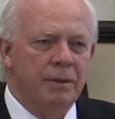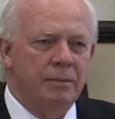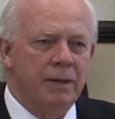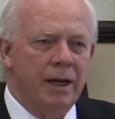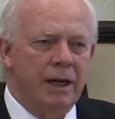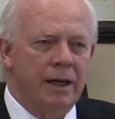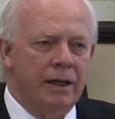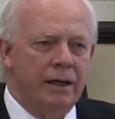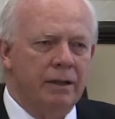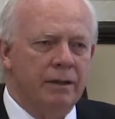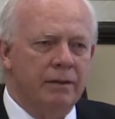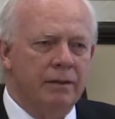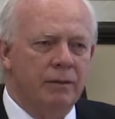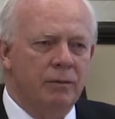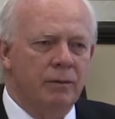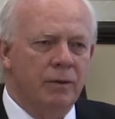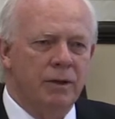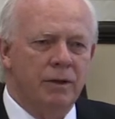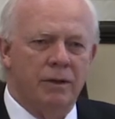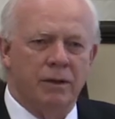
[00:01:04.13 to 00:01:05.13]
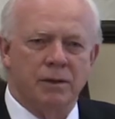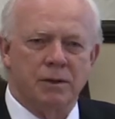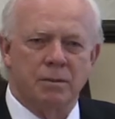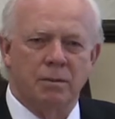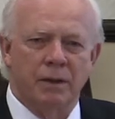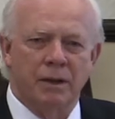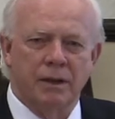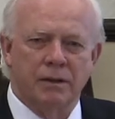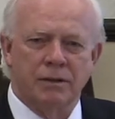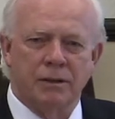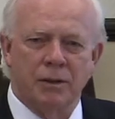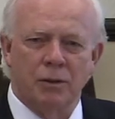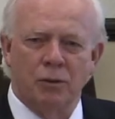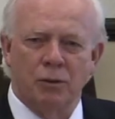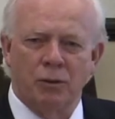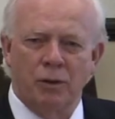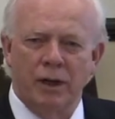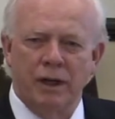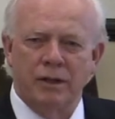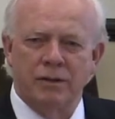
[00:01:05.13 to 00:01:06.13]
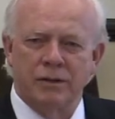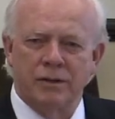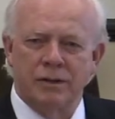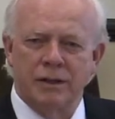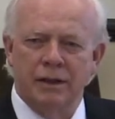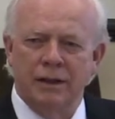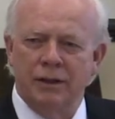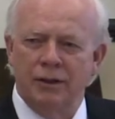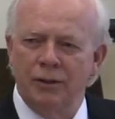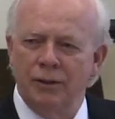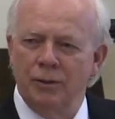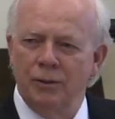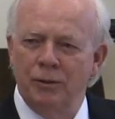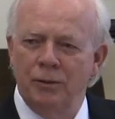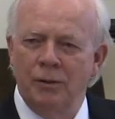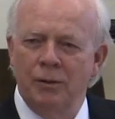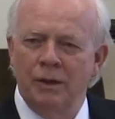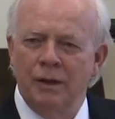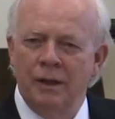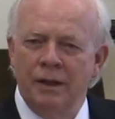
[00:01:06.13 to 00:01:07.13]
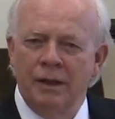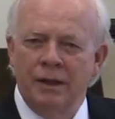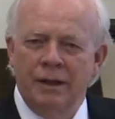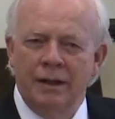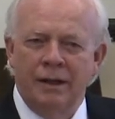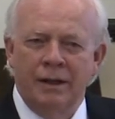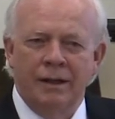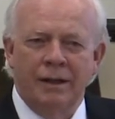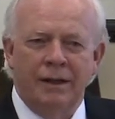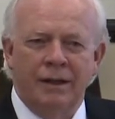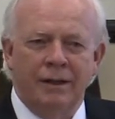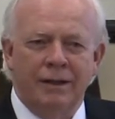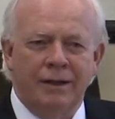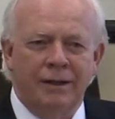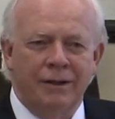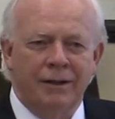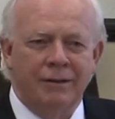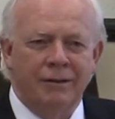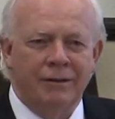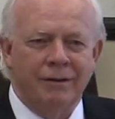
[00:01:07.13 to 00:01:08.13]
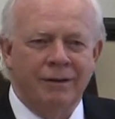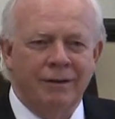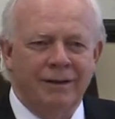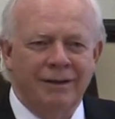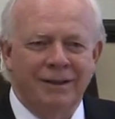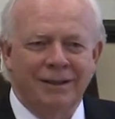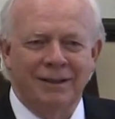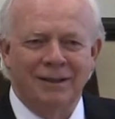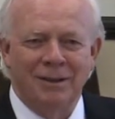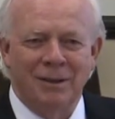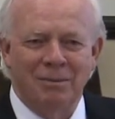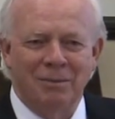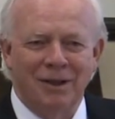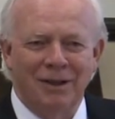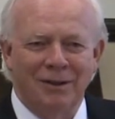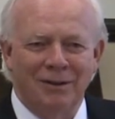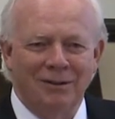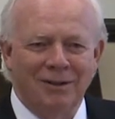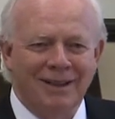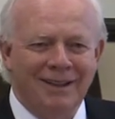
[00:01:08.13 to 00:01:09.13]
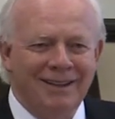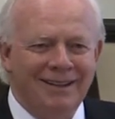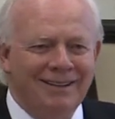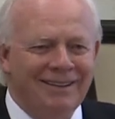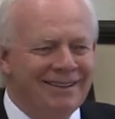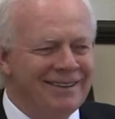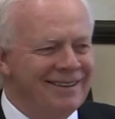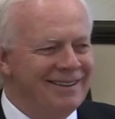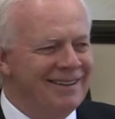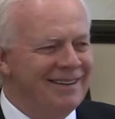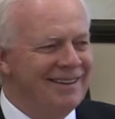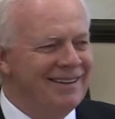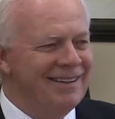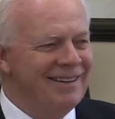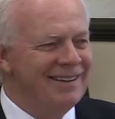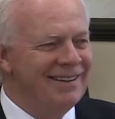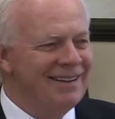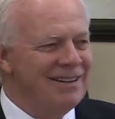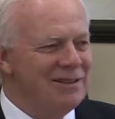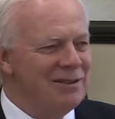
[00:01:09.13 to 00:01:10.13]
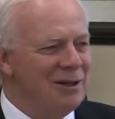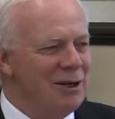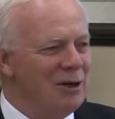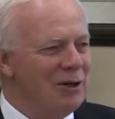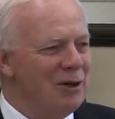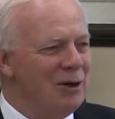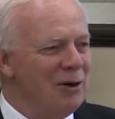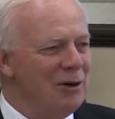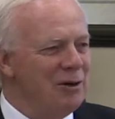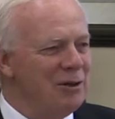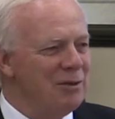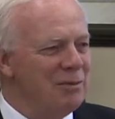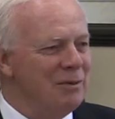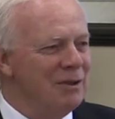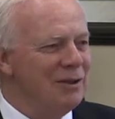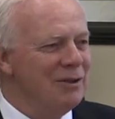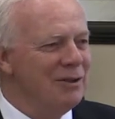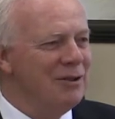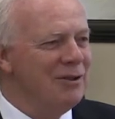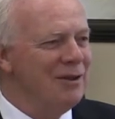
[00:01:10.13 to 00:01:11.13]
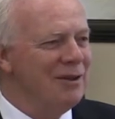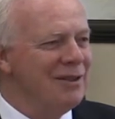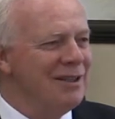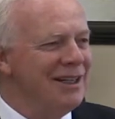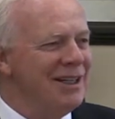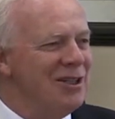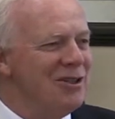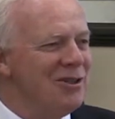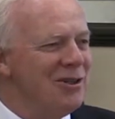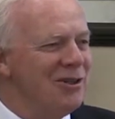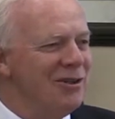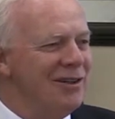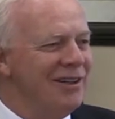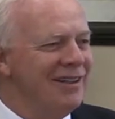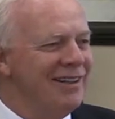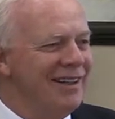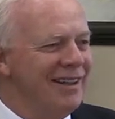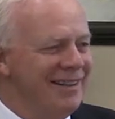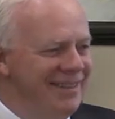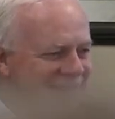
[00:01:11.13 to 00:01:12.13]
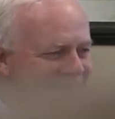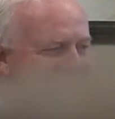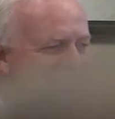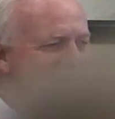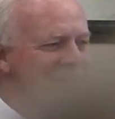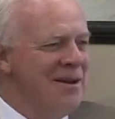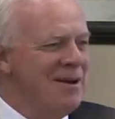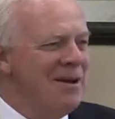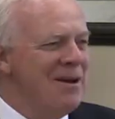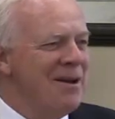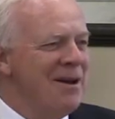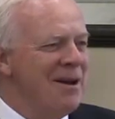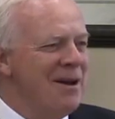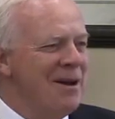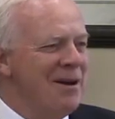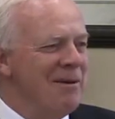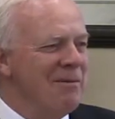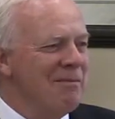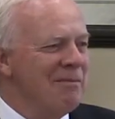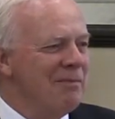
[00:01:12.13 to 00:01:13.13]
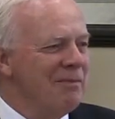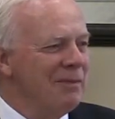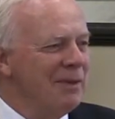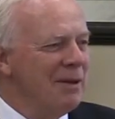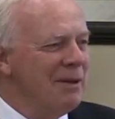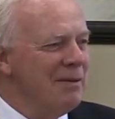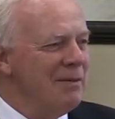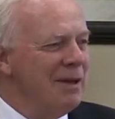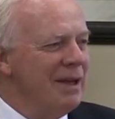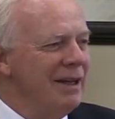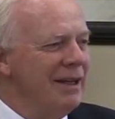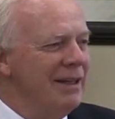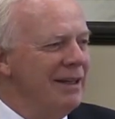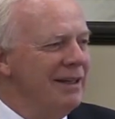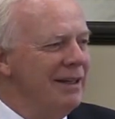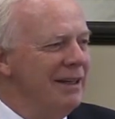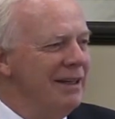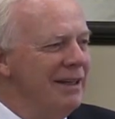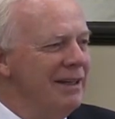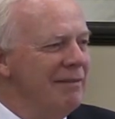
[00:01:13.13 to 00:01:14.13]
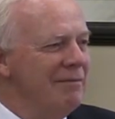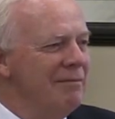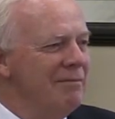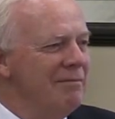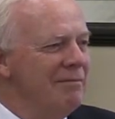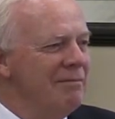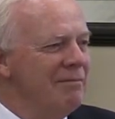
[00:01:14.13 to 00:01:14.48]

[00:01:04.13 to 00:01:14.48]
back with us. But it's so great to see you uh, here in the building. Uh, that's an encouragement to the teacher, and that, um, and um,